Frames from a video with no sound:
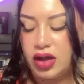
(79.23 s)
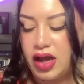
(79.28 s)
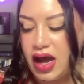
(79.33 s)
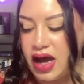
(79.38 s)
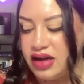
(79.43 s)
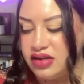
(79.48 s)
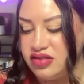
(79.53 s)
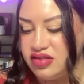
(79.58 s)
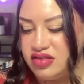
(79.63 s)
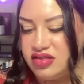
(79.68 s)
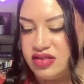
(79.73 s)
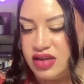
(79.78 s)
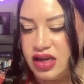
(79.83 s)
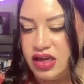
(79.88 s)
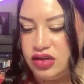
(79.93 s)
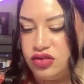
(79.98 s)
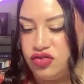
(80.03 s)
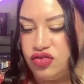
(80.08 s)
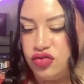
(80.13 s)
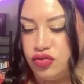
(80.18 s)
has
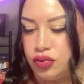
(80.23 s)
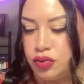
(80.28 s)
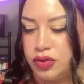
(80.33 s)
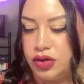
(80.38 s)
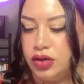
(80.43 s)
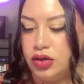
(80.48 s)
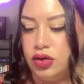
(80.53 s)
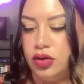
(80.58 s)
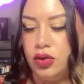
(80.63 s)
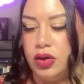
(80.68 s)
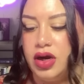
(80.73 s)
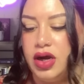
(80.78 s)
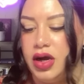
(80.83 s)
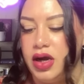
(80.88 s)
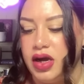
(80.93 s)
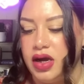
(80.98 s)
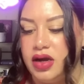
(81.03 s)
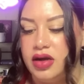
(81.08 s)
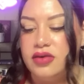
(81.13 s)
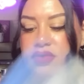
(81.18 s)
stayed true,
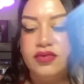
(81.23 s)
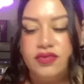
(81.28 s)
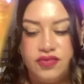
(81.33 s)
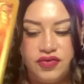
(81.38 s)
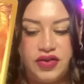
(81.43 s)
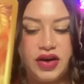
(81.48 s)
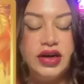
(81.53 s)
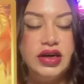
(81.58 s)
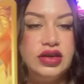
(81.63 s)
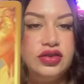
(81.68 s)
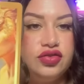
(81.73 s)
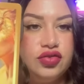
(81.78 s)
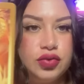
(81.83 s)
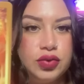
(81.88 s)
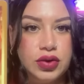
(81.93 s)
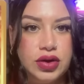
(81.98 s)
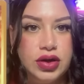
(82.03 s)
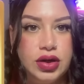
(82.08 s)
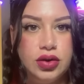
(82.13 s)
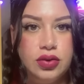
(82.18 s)
very
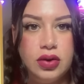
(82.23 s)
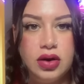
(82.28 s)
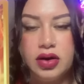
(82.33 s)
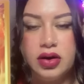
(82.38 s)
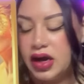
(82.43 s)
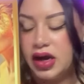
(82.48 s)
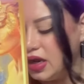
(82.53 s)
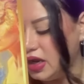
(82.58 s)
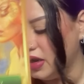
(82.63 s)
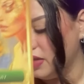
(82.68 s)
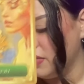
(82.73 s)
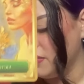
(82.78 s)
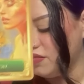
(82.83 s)
true, okay?